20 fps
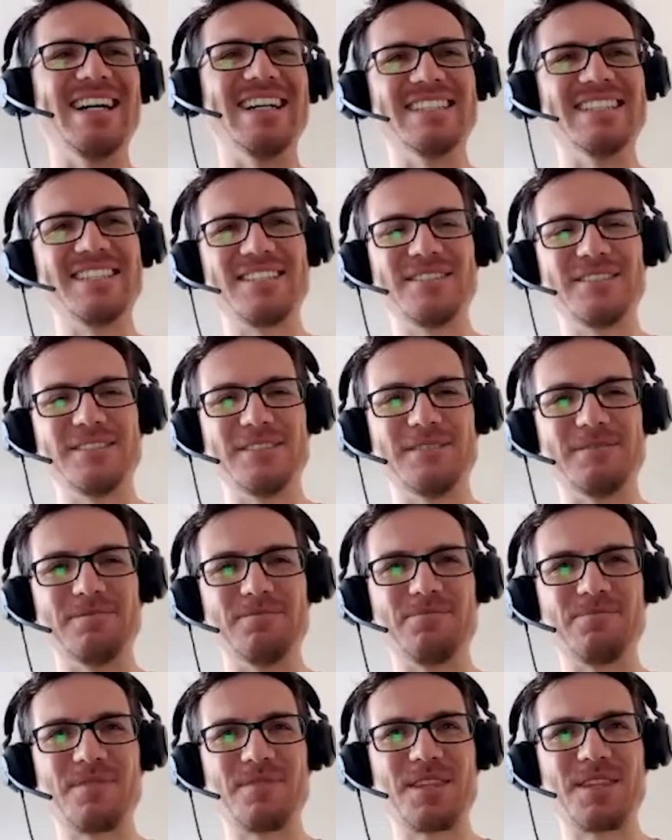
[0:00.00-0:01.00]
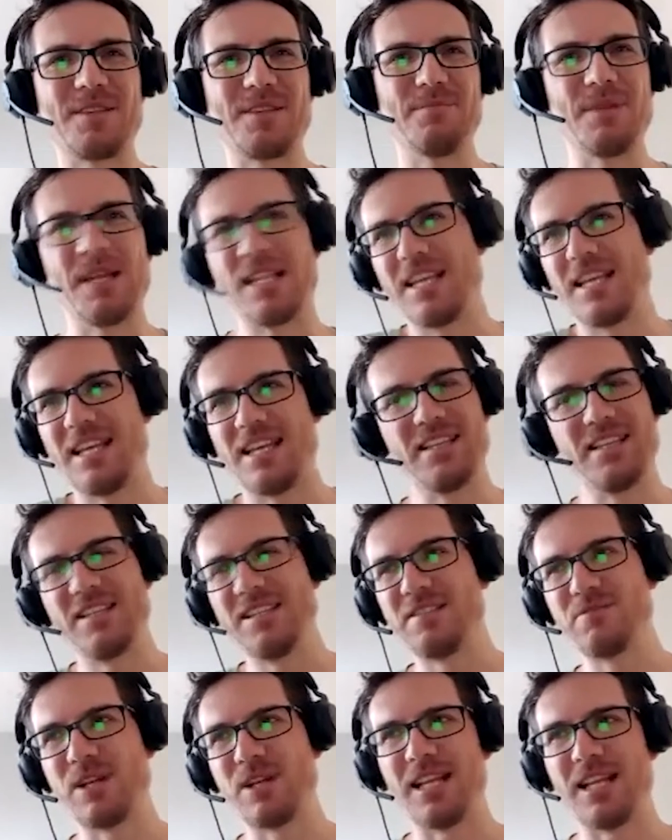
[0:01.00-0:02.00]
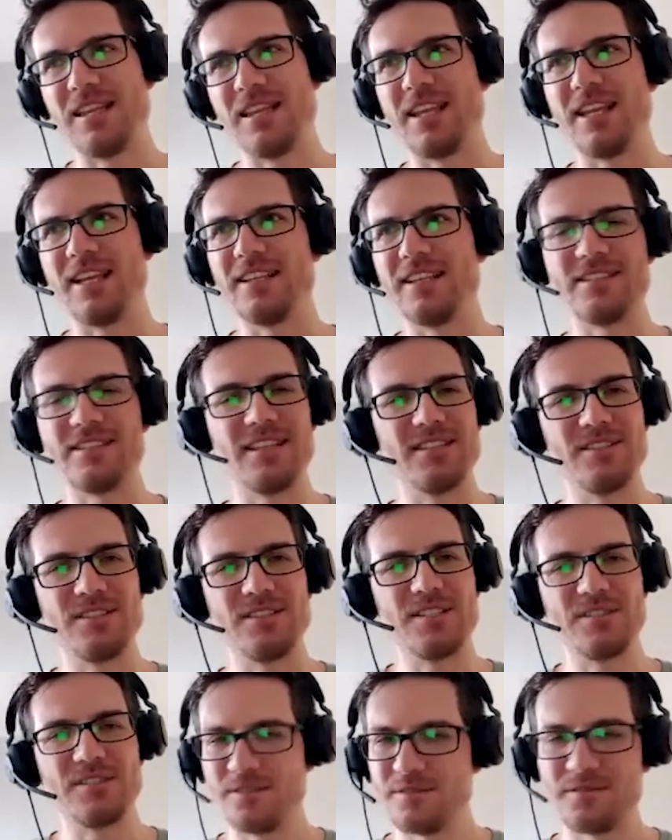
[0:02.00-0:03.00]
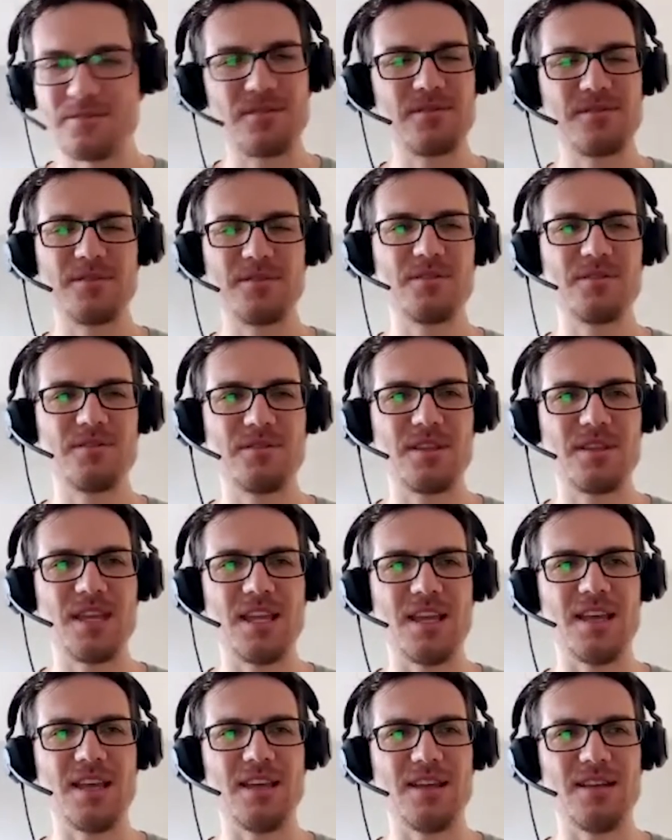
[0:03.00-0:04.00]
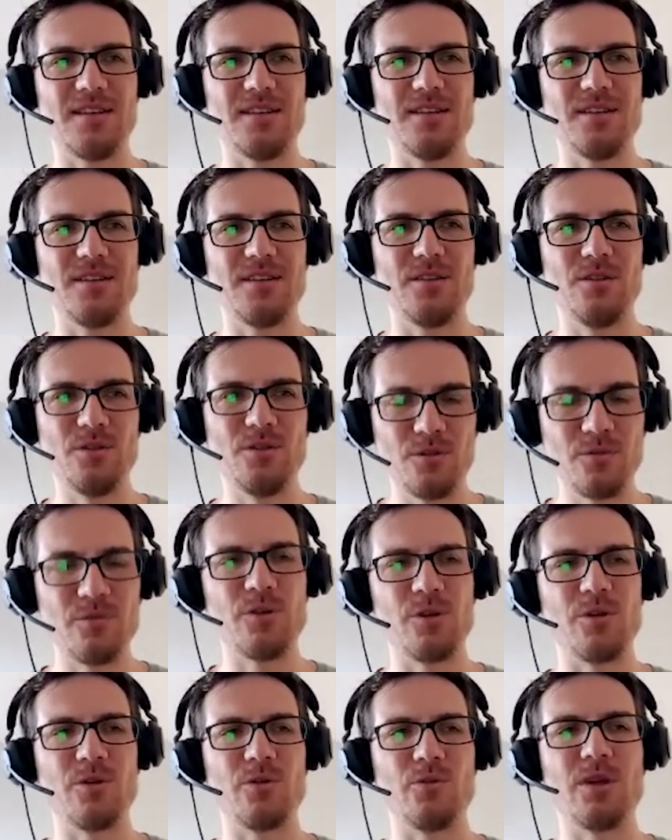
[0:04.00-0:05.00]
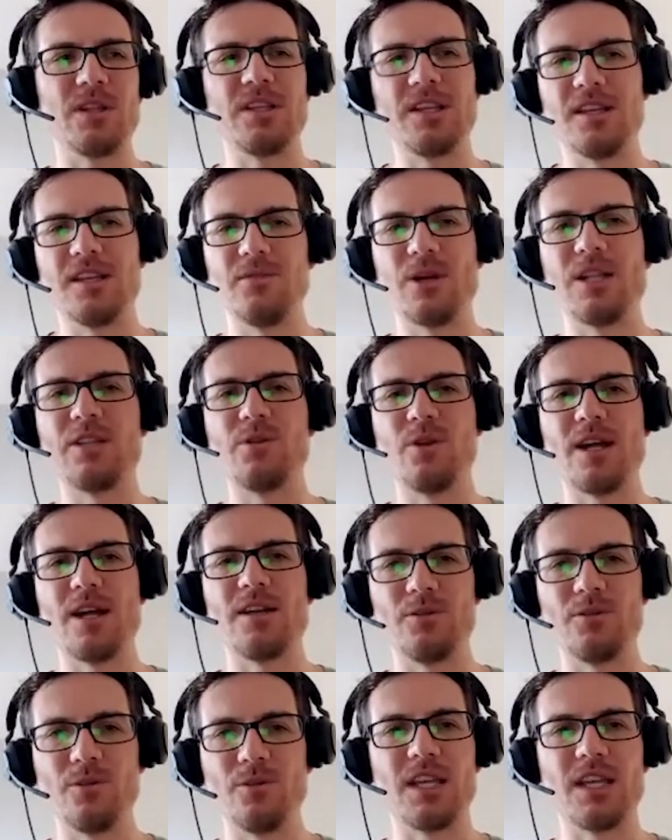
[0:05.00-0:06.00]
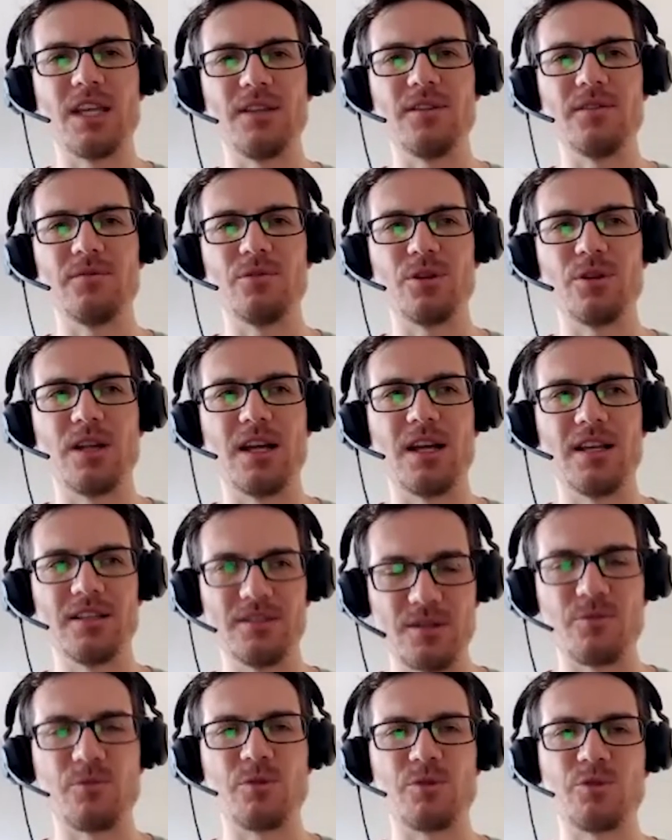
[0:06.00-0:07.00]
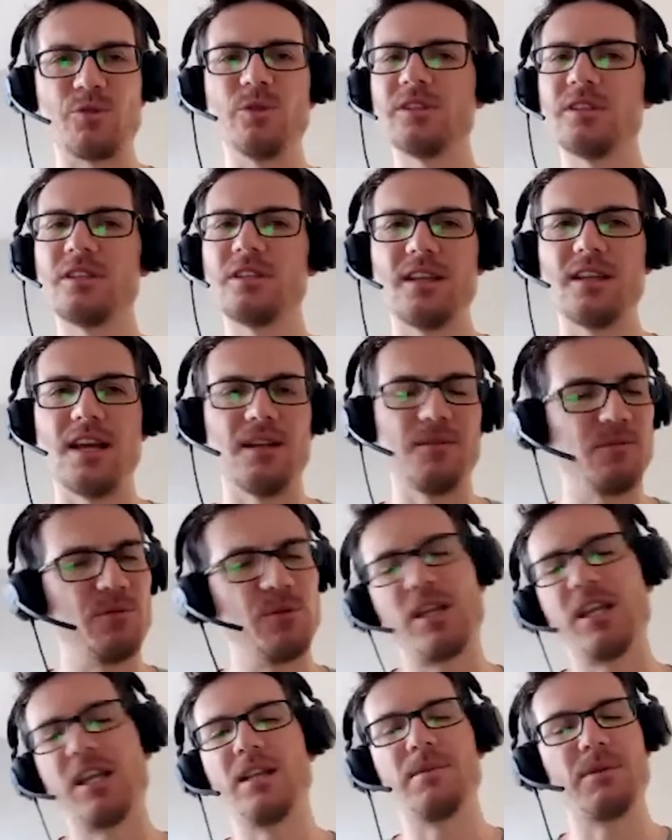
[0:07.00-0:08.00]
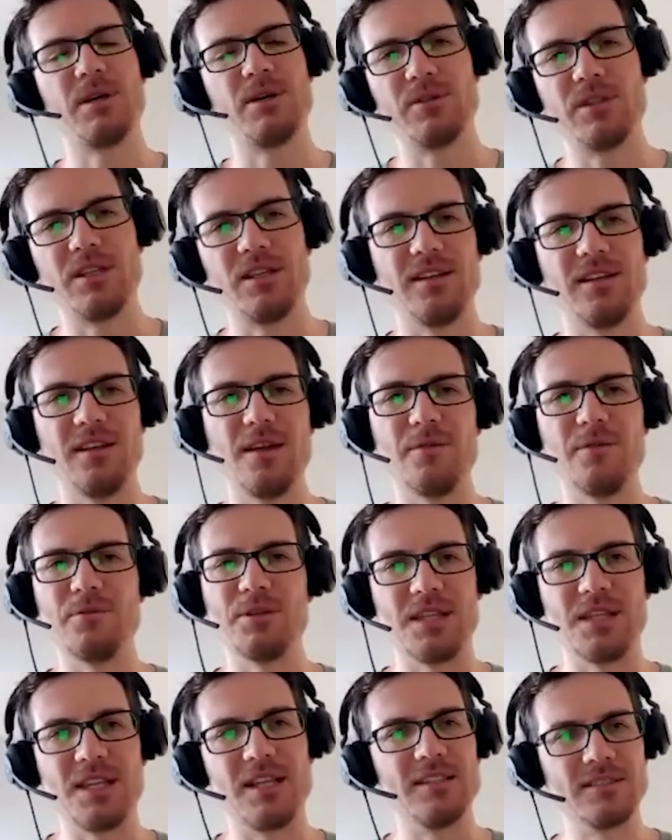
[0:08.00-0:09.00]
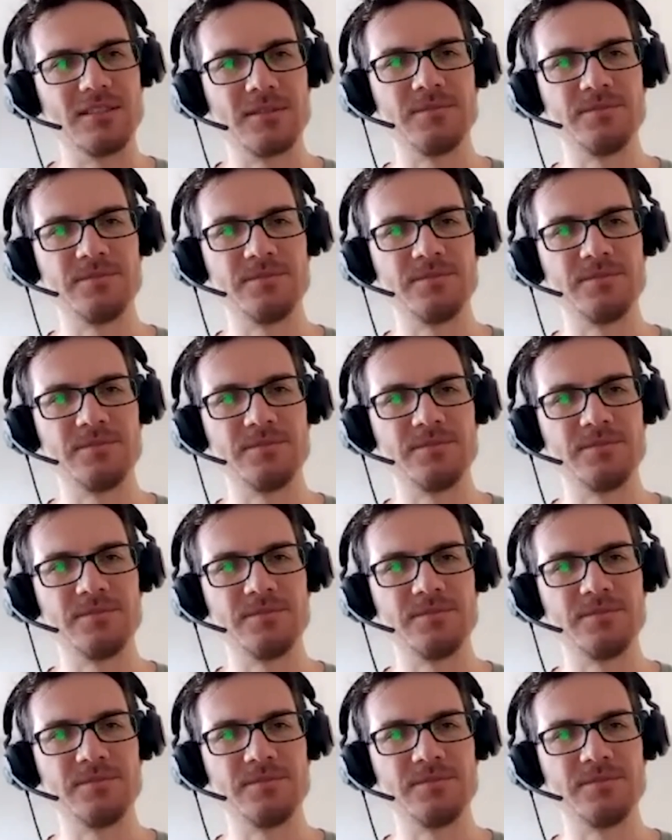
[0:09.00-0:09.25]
So, but this is what I think is just look for what you are looking for as a result, and forget about everything else.